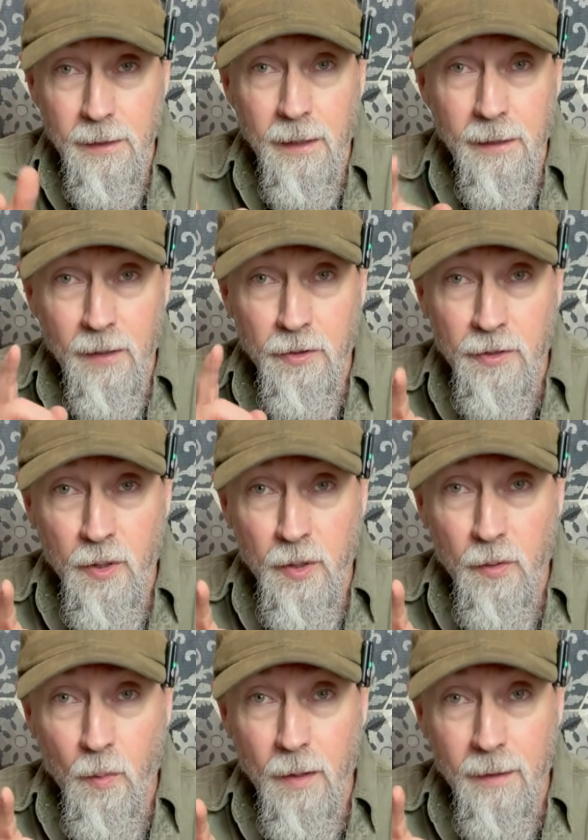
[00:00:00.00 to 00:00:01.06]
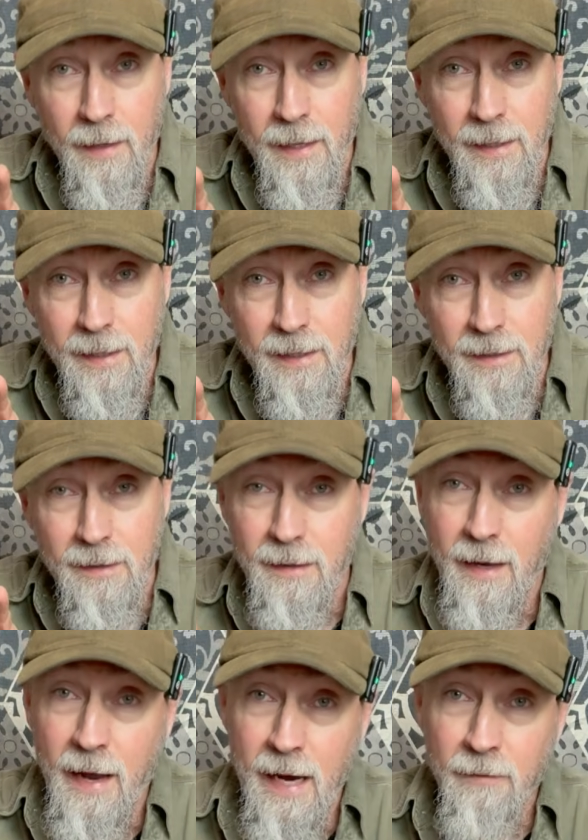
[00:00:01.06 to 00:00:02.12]
And I'll show you what that is
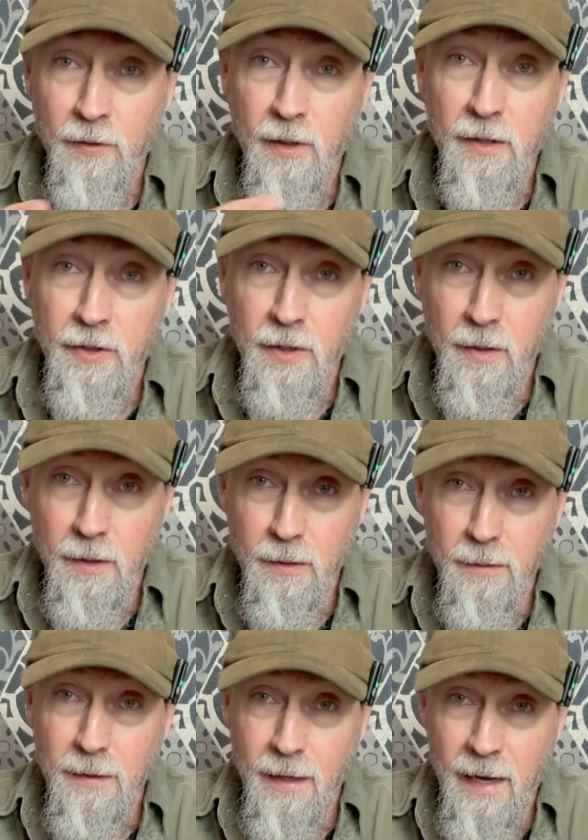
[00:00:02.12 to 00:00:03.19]
after I show you